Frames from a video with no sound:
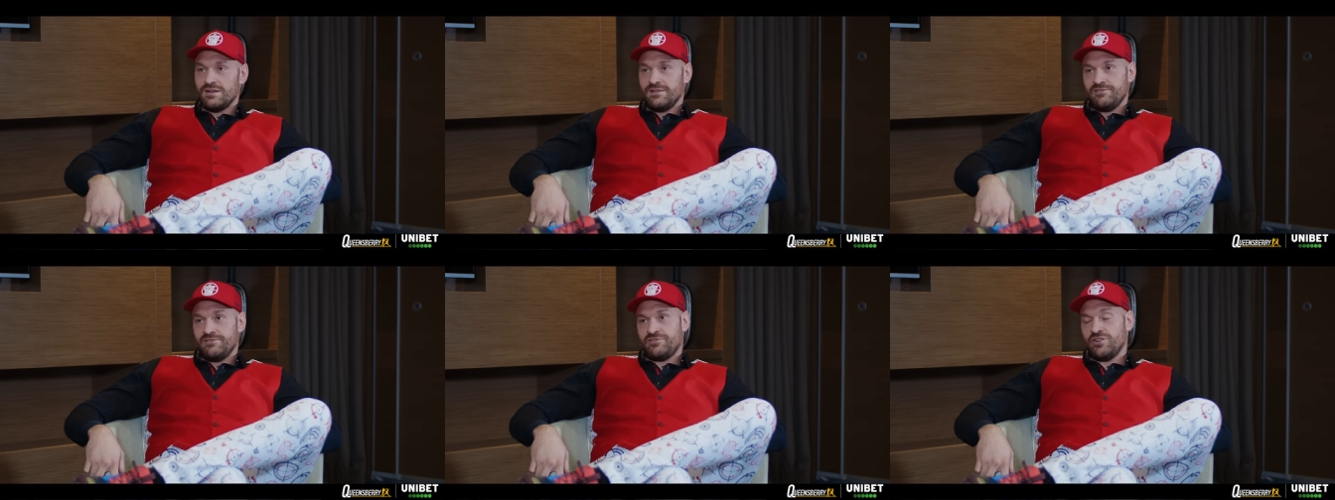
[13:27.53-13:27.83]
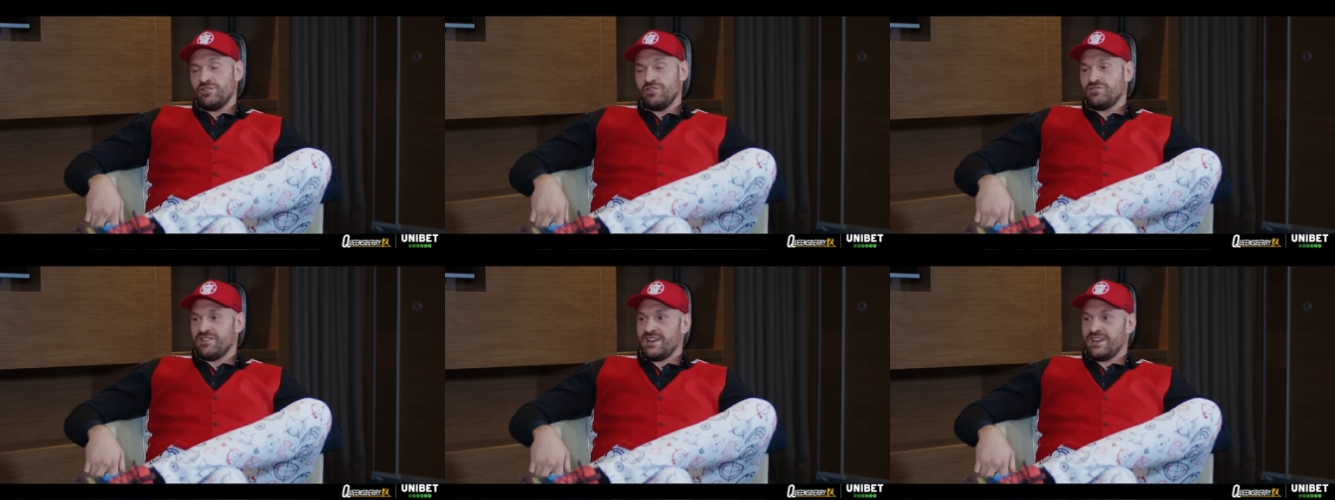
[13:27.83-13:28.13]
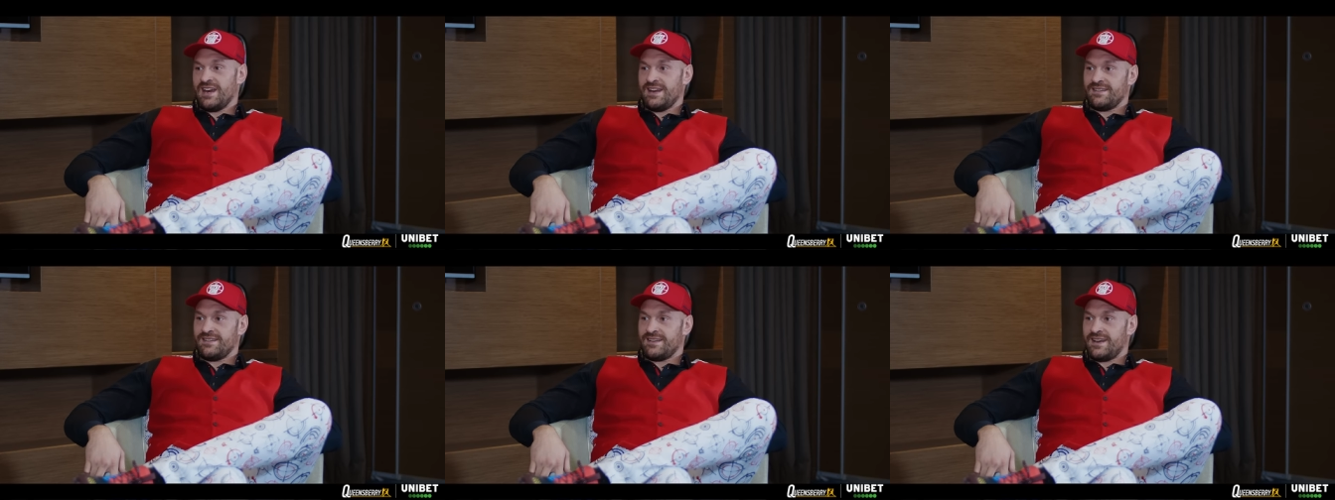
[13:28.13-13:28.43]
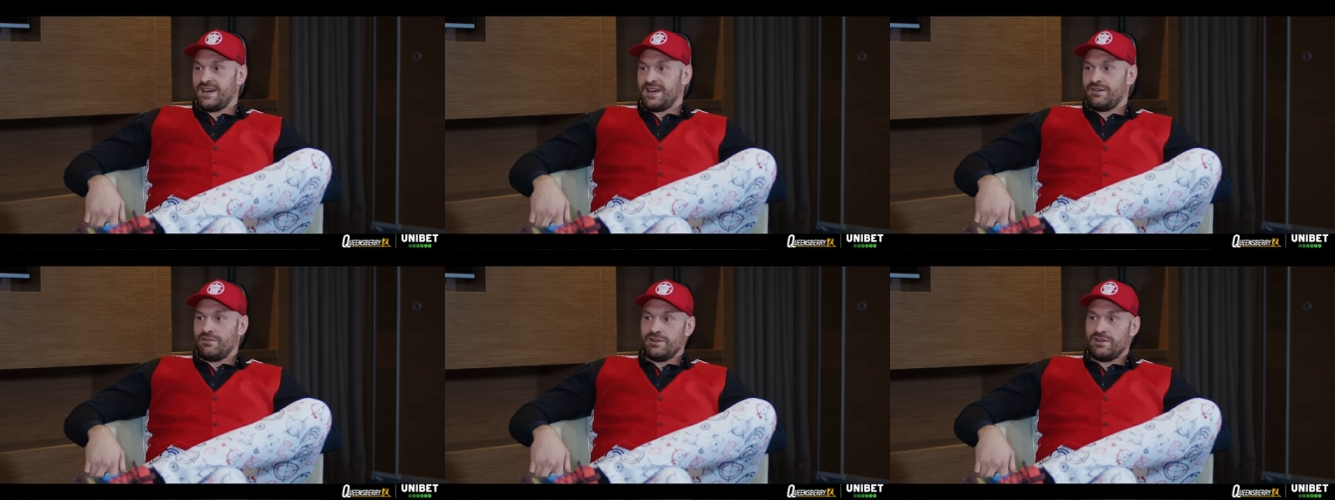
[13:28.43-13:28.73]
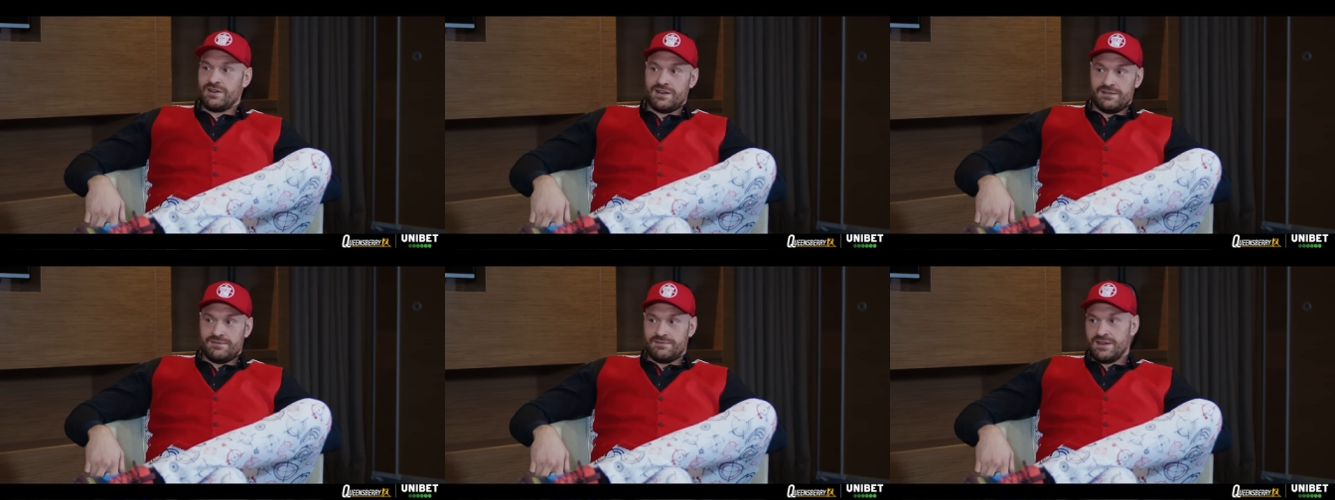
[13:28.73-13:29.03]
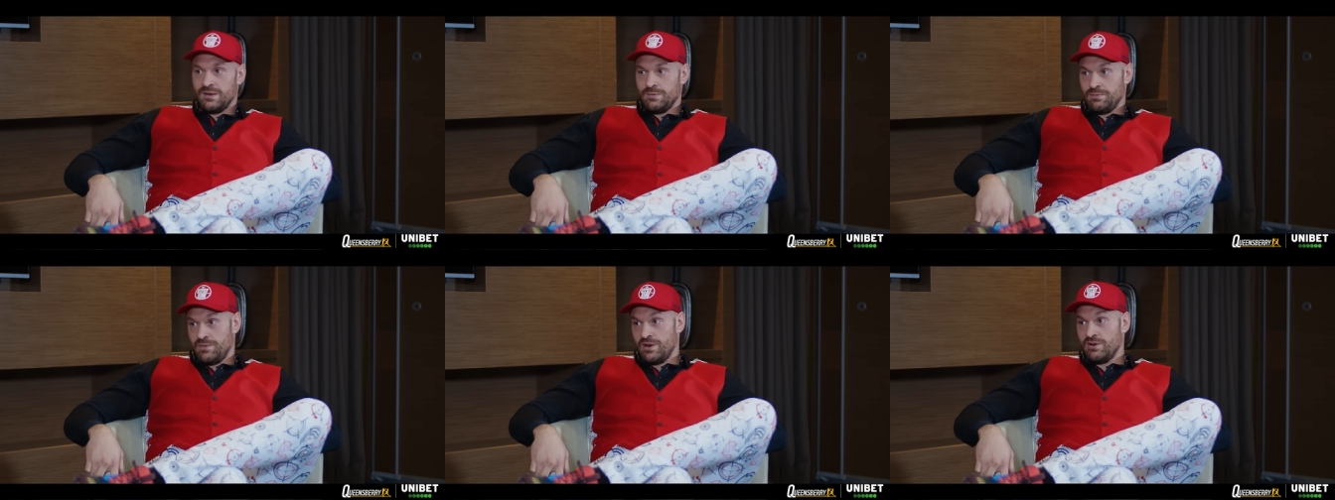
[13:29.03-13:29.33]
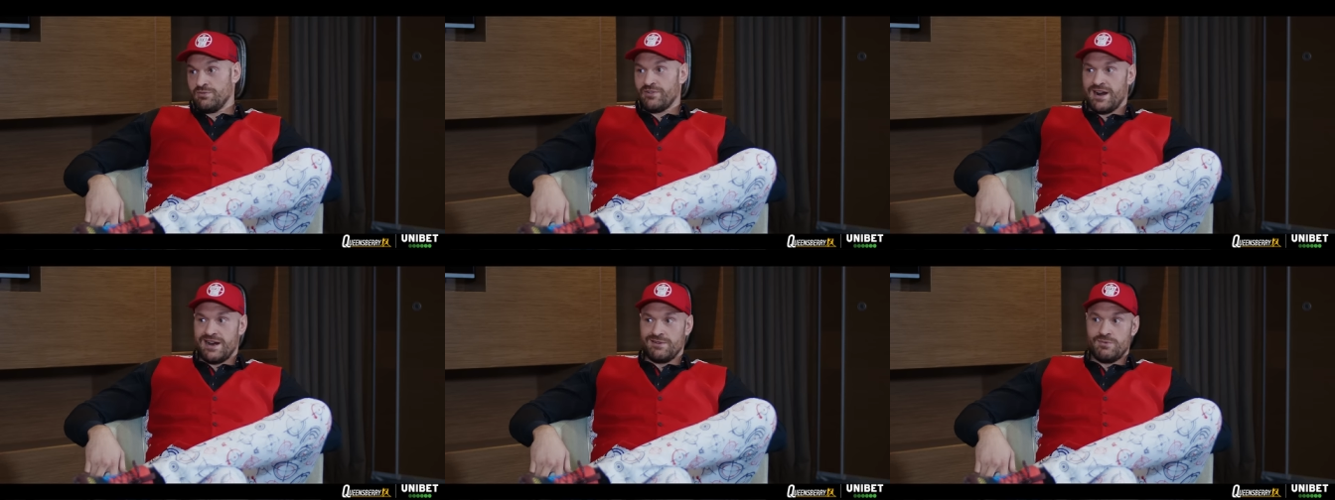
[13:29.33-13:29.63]
As soon as they get in there and they, they
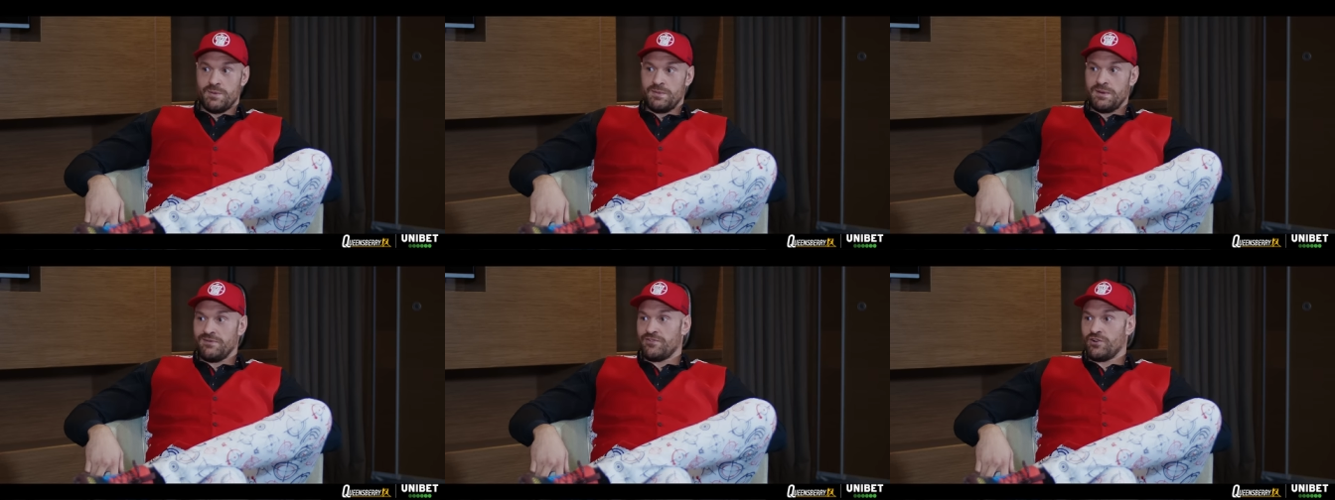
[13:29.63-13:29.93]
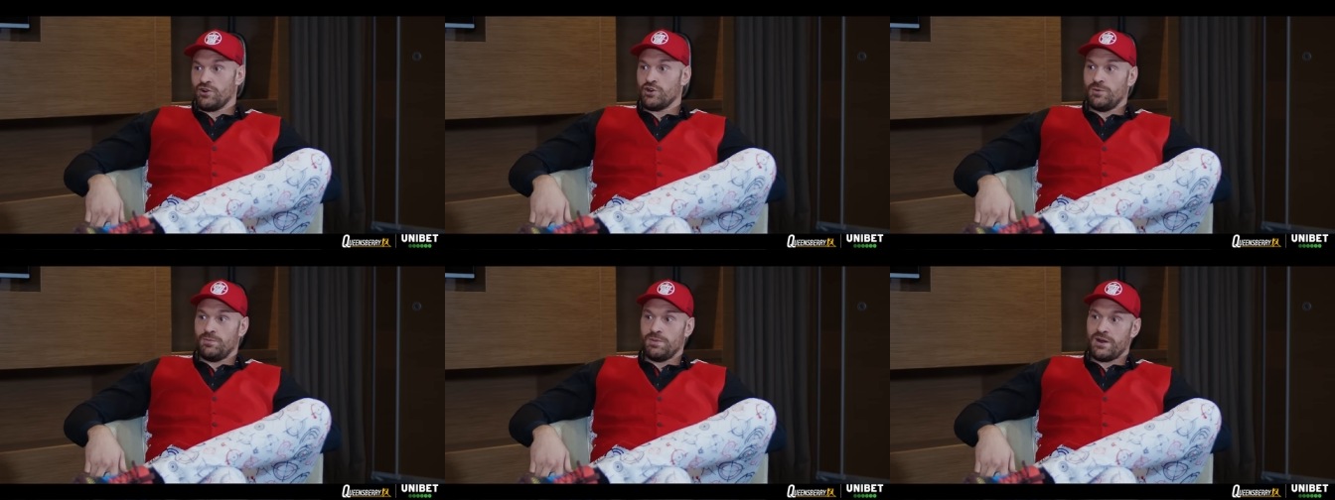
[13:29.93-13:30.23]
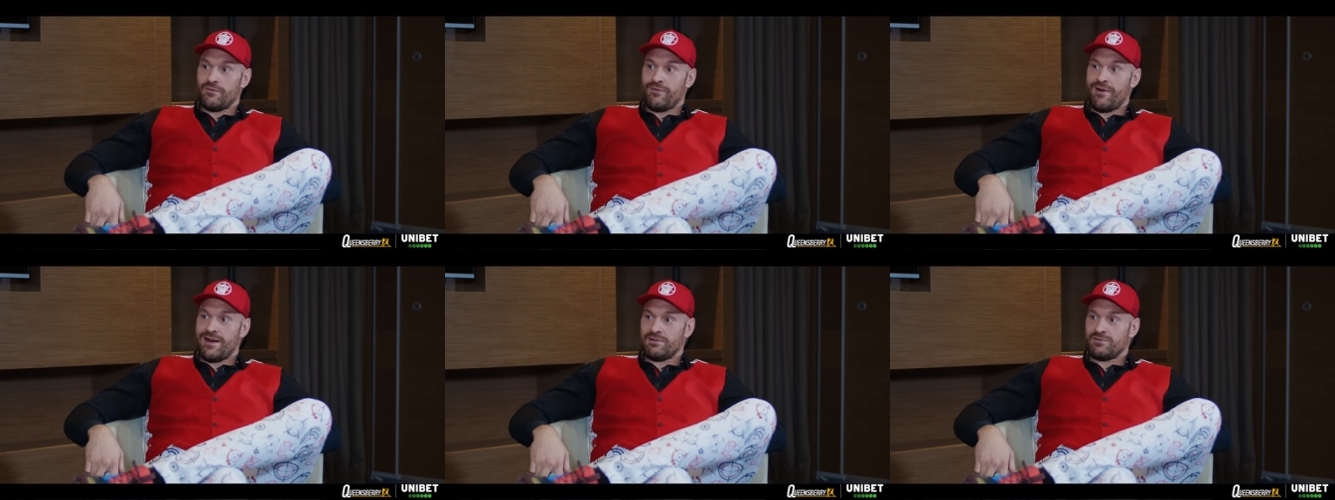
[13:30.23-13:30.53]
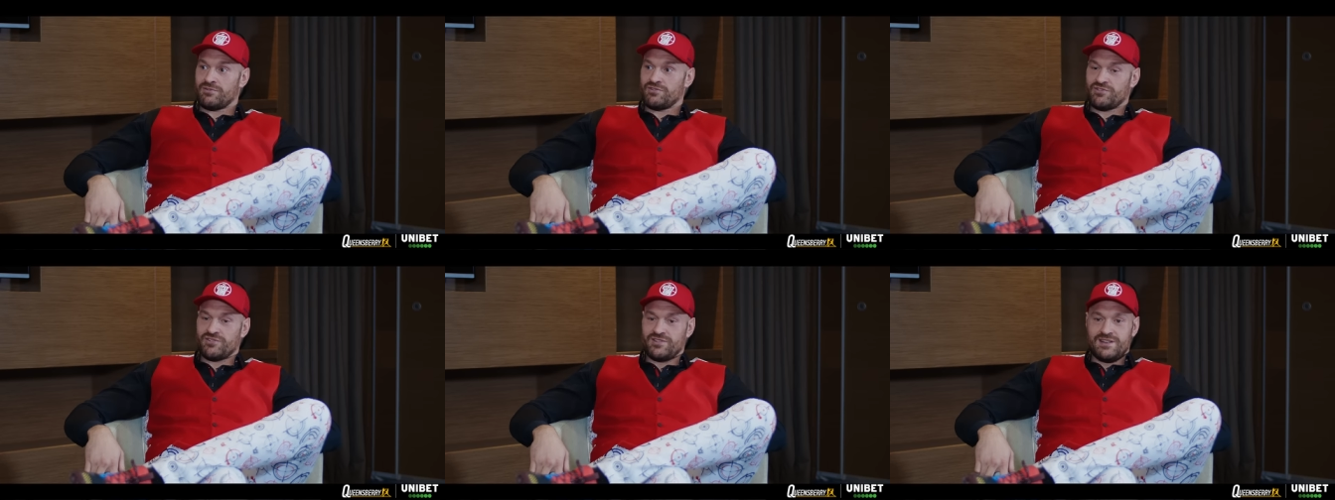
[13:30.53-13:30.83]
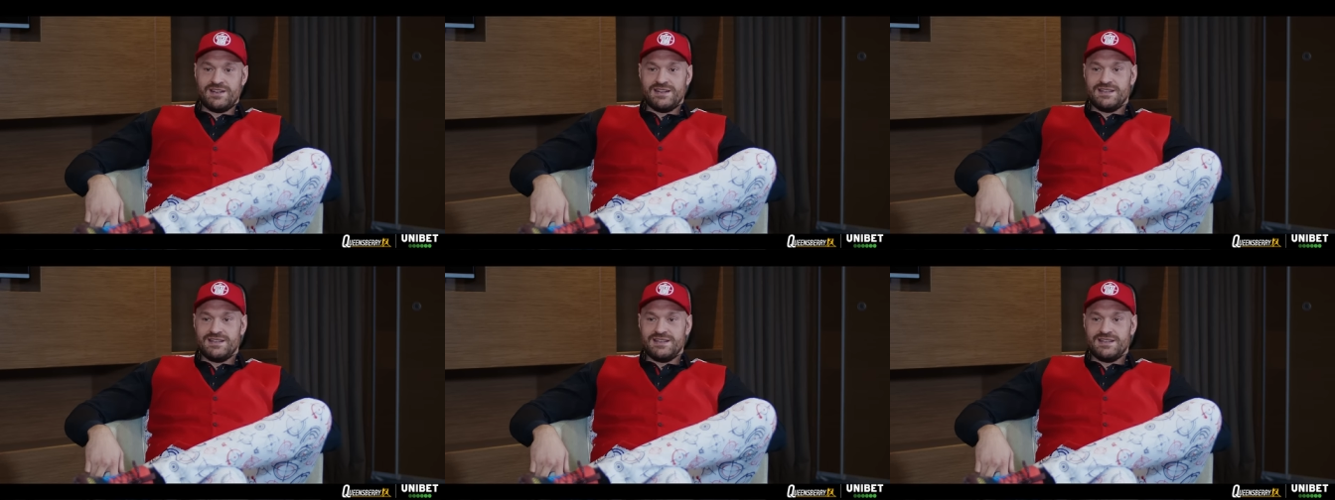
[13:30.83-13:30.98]
move around with me for a couple of rounds,